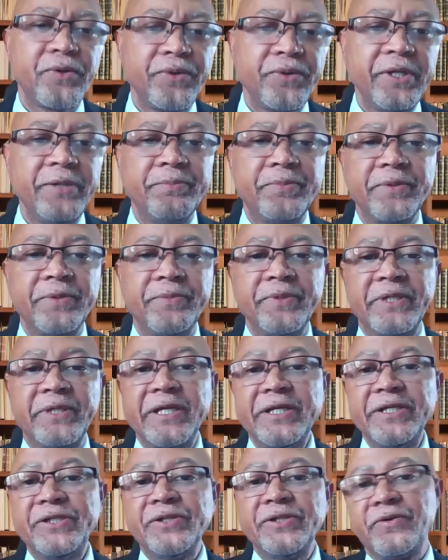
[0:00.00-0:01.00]
Through the
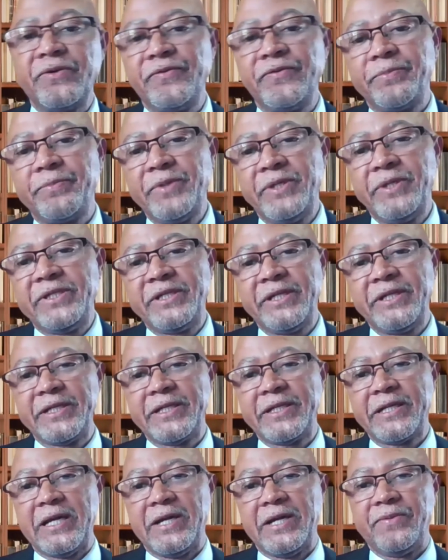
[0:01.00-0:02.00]
implementation of the
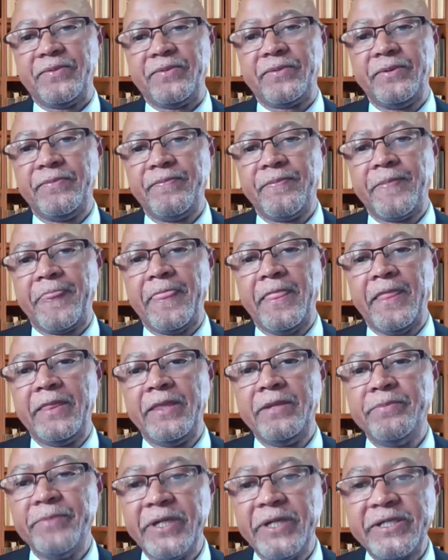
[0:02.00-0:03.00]
PSET Cloud,
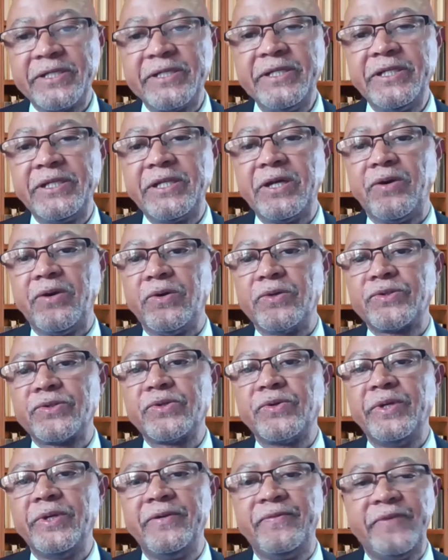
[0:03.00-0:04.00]
the merSETA
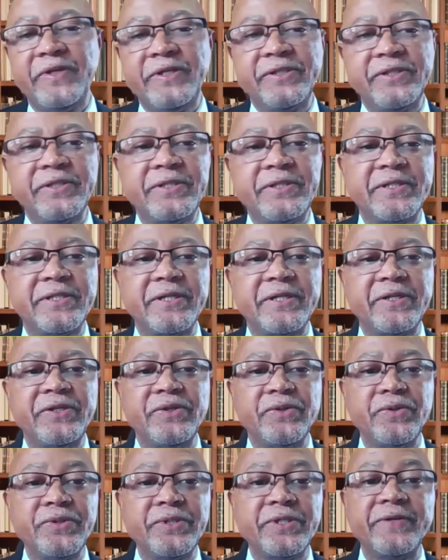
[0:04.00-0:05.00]
also envisions a
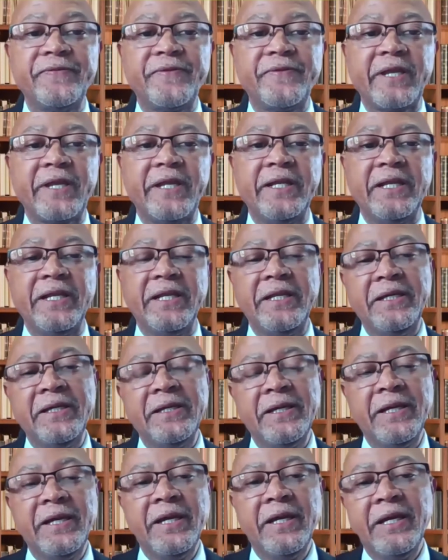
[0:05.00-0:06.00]
user-friendly,
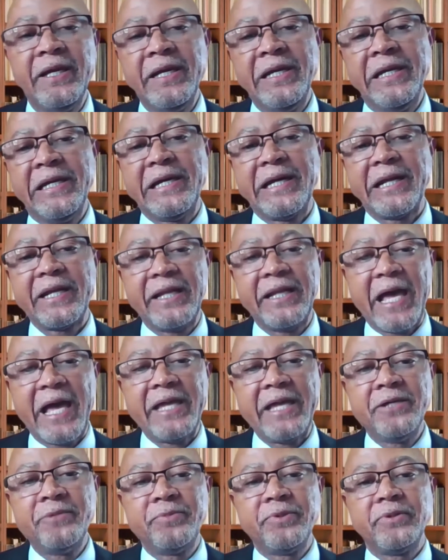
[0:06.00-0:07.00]

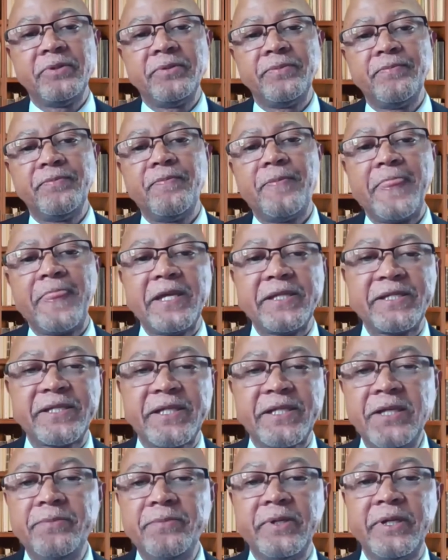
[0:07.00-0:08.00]
reliable,
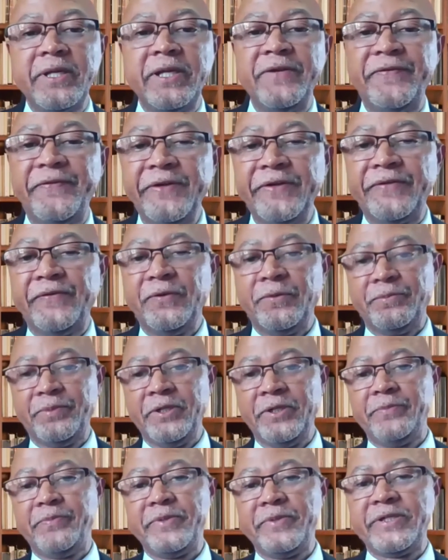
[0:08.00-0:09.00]
stable, and
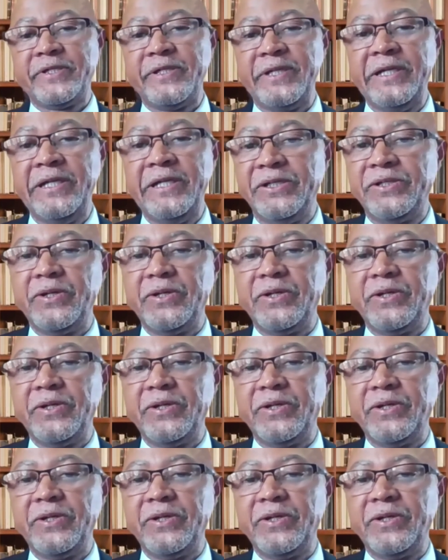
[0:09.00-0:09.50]
fit-for-purpose